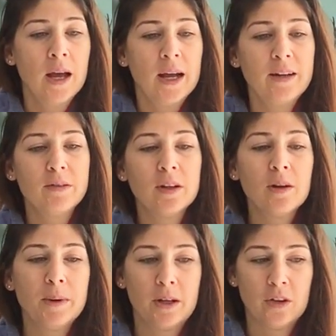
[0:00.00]
And he's a
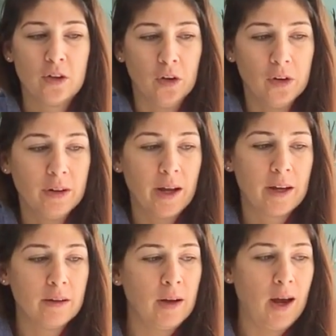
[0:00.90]
little bit concerned,
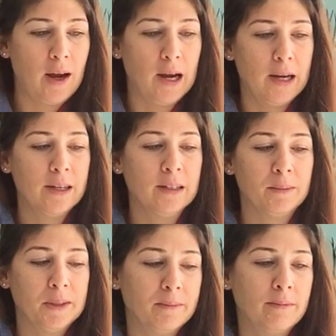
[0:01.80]
like, okay,
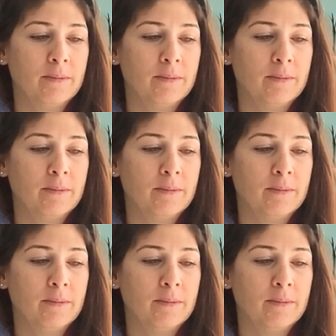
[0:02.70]
I mean,